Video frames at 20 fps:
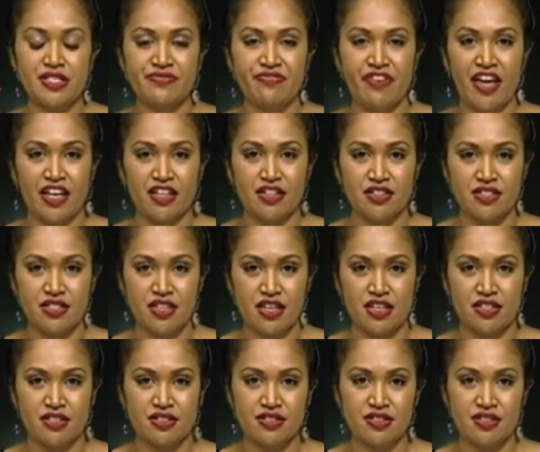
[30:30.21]
faculty
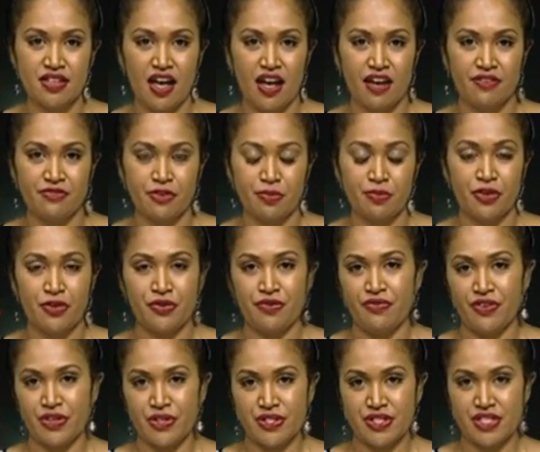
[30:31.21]
and staff from
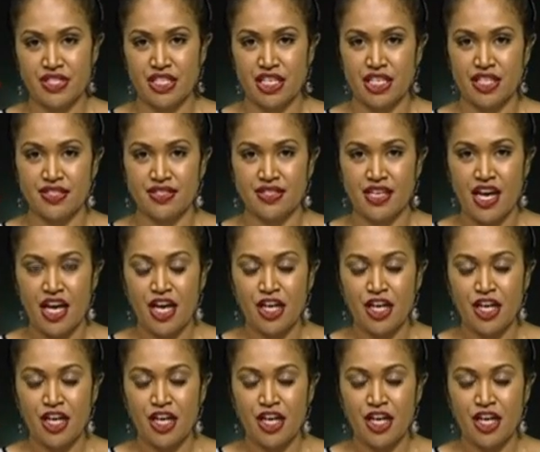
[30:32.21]
universities